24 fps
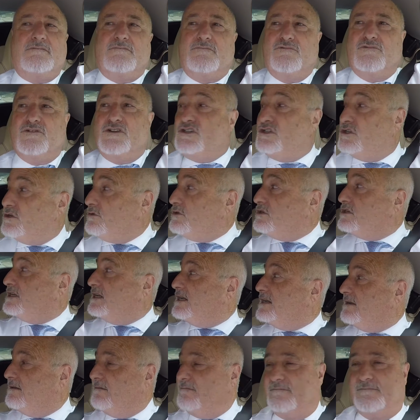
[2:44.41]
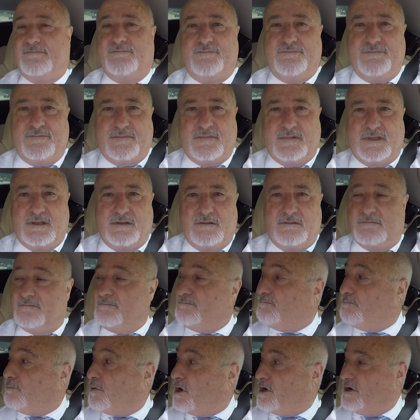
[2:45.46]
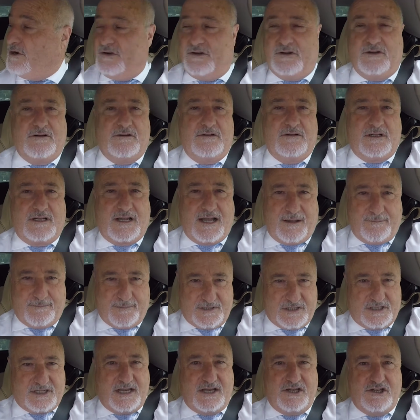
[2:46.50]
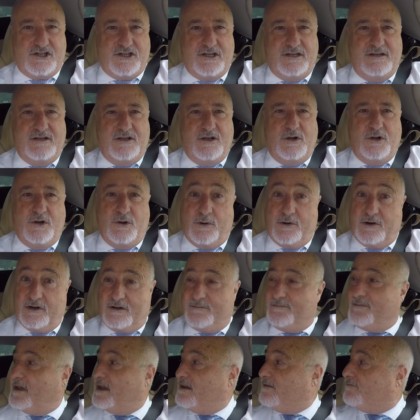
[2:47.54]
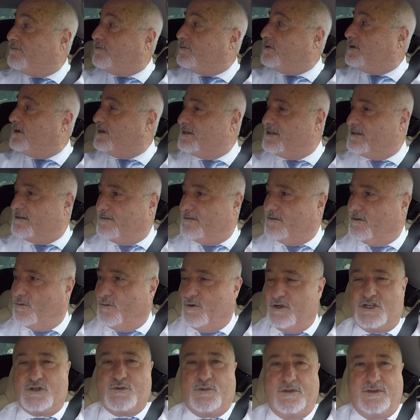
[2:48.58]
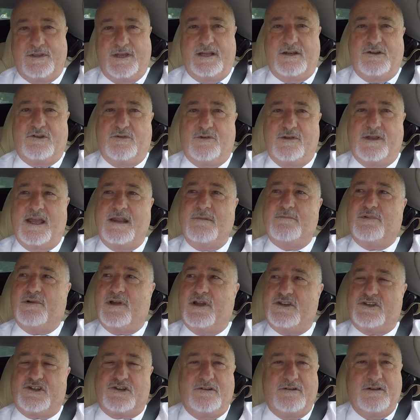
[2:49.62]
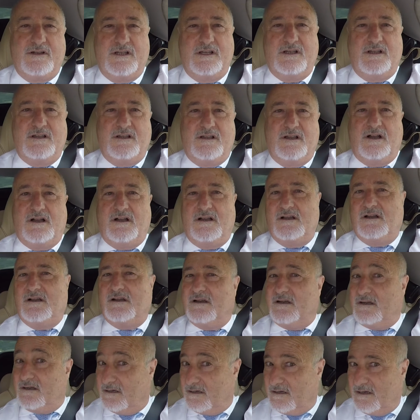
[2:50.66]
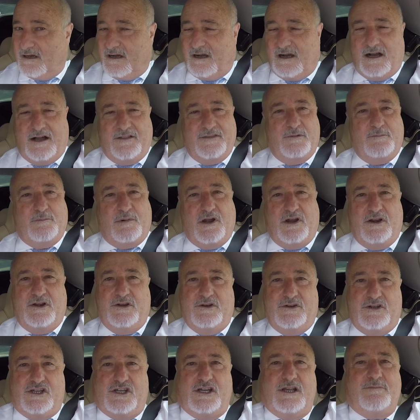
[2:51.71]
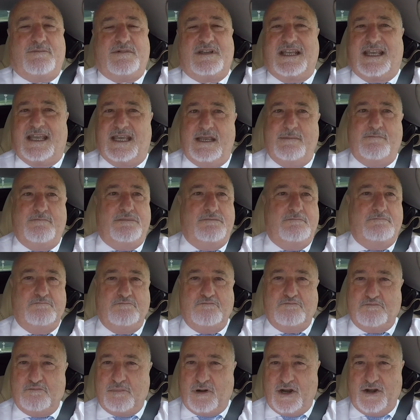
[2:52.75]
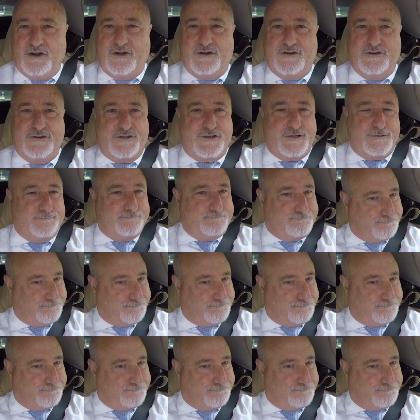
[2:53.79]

reducing partner compensation in order to pay for it, which will then create pressure on the partnership to keep partners.